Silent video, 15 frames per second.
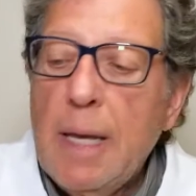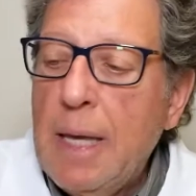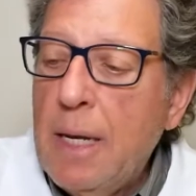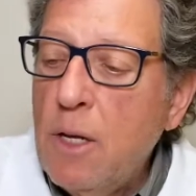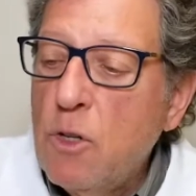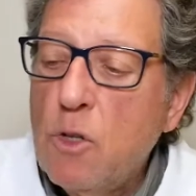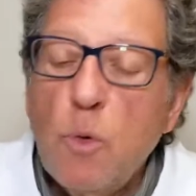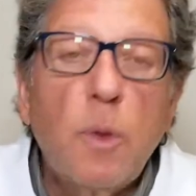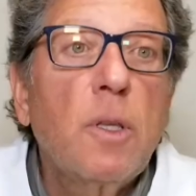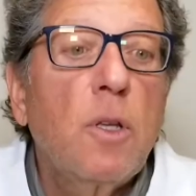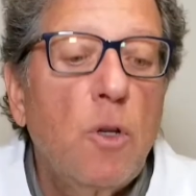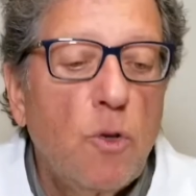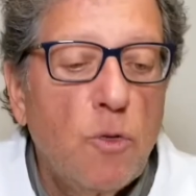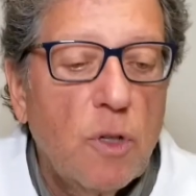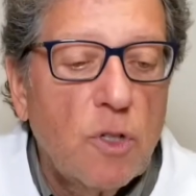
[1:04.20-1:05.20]
into in the
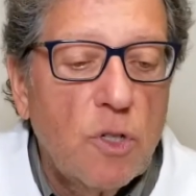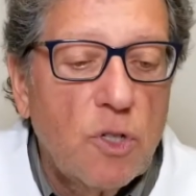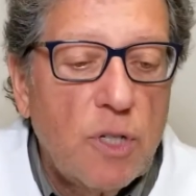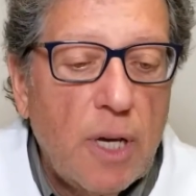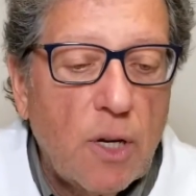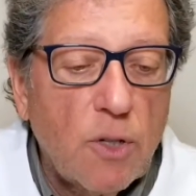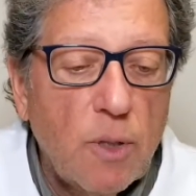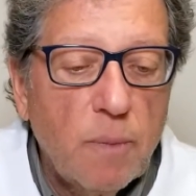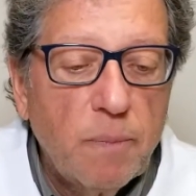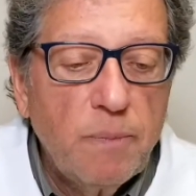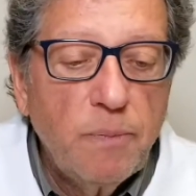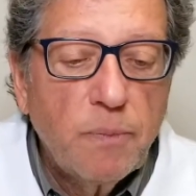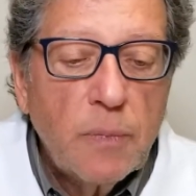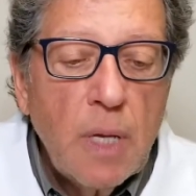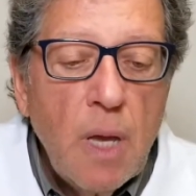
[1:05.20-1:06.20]
nutrition section.
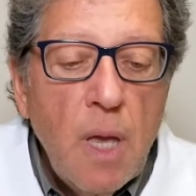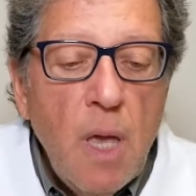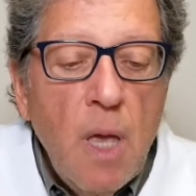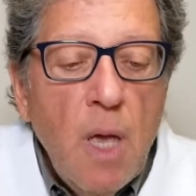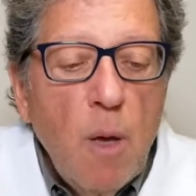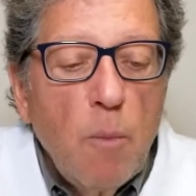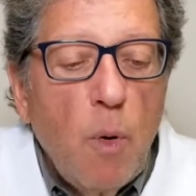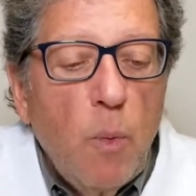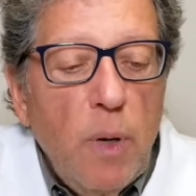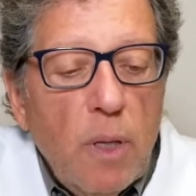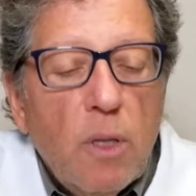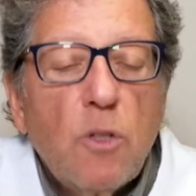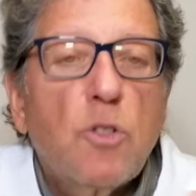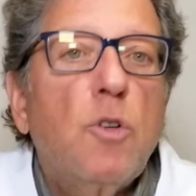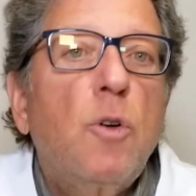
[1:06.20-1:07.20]
But
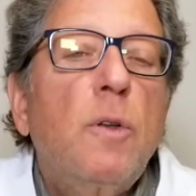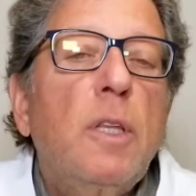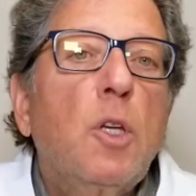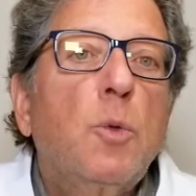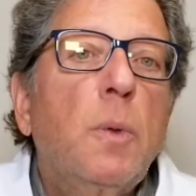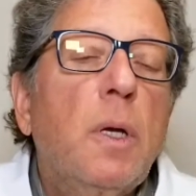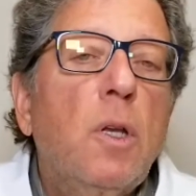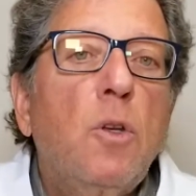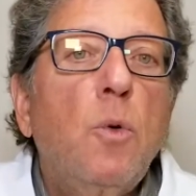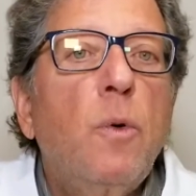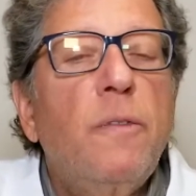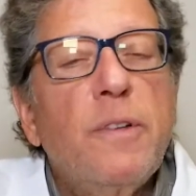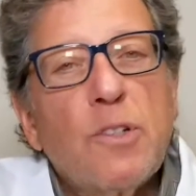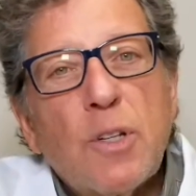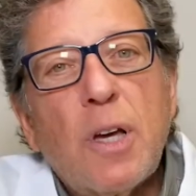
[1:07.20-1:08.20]
there's certain things we can do. We've
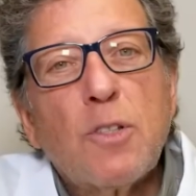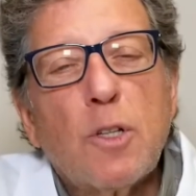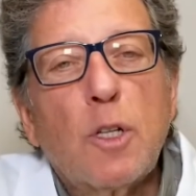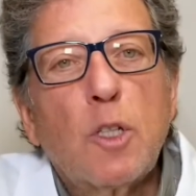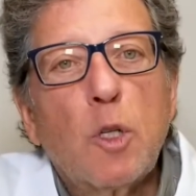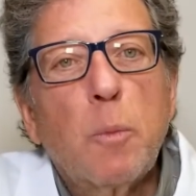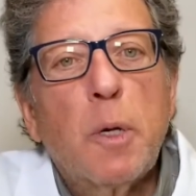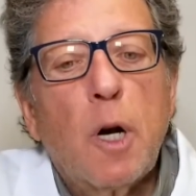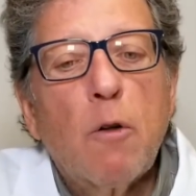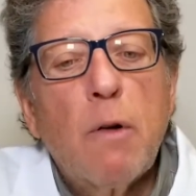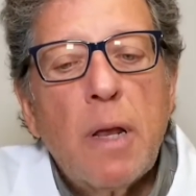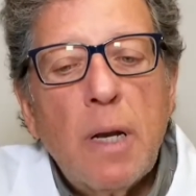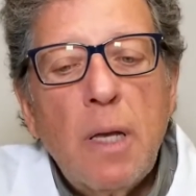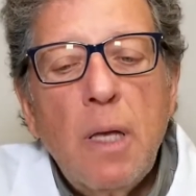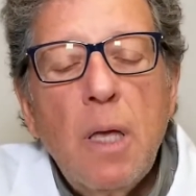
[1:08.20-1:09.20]
discussed it a little bit
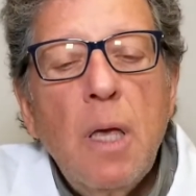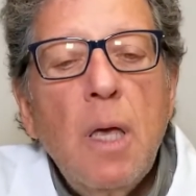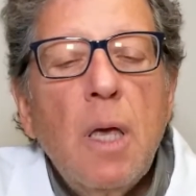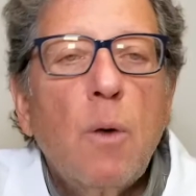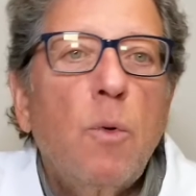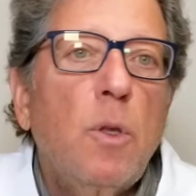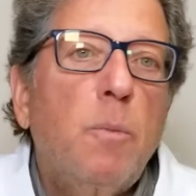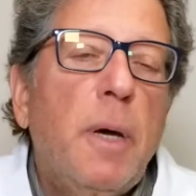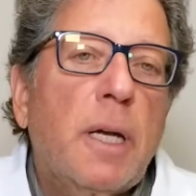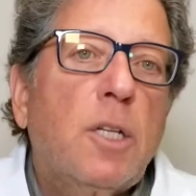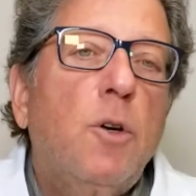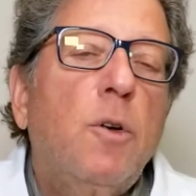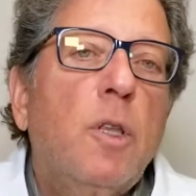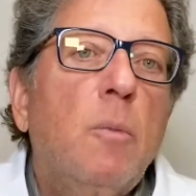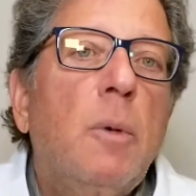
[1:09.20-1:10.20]
already with
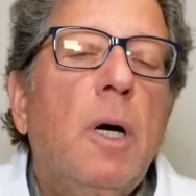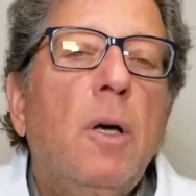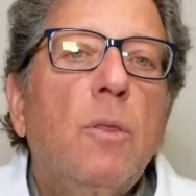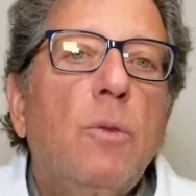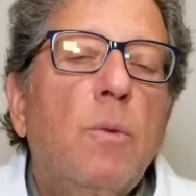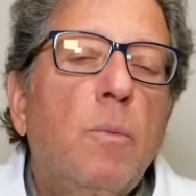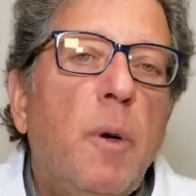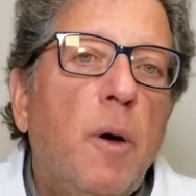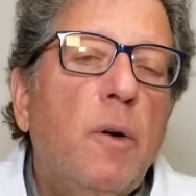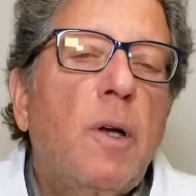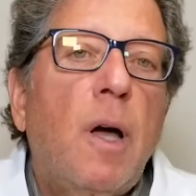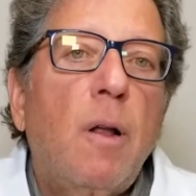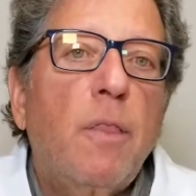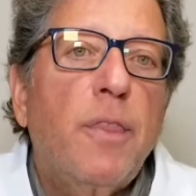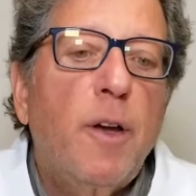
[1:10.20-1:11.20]
bacteria in the mouth,
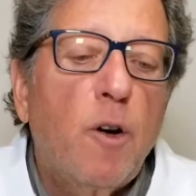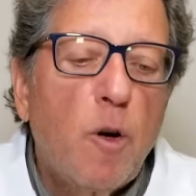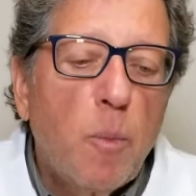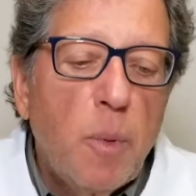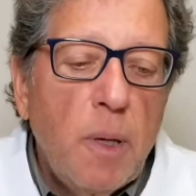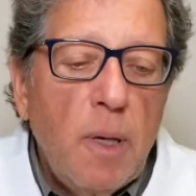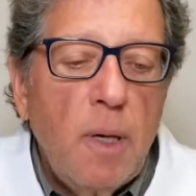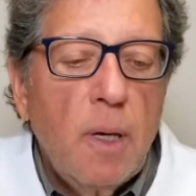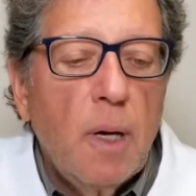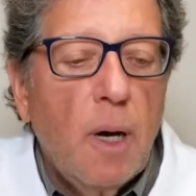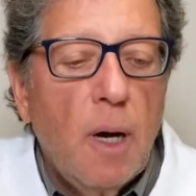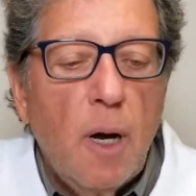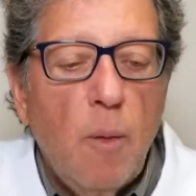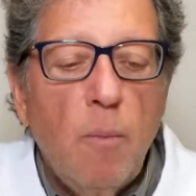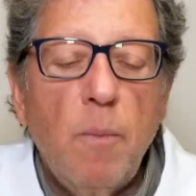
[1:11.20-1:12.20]
periodontal therapy,
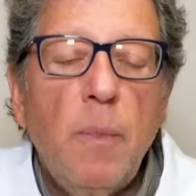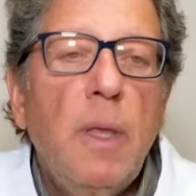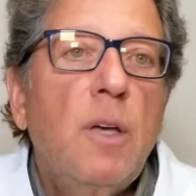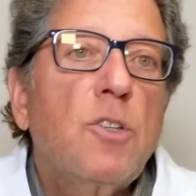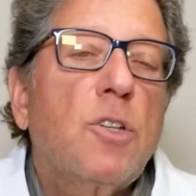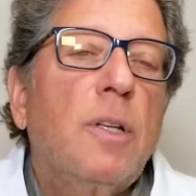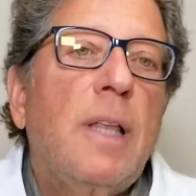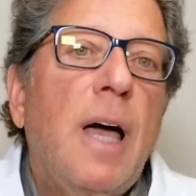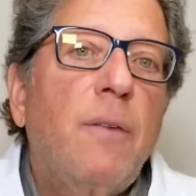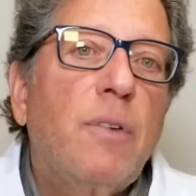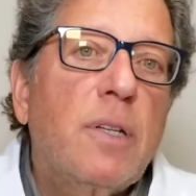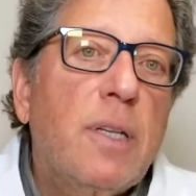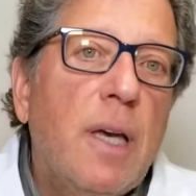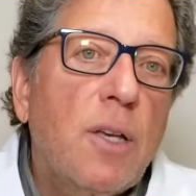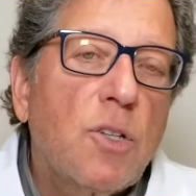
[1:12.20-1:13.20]
saliva
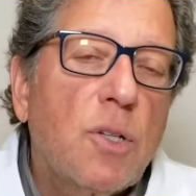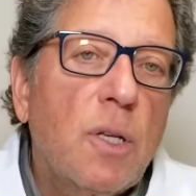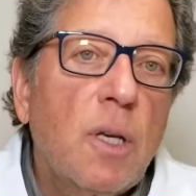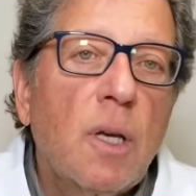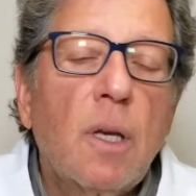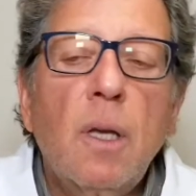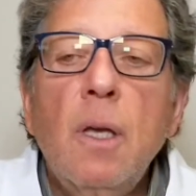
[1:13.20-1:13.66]
testing,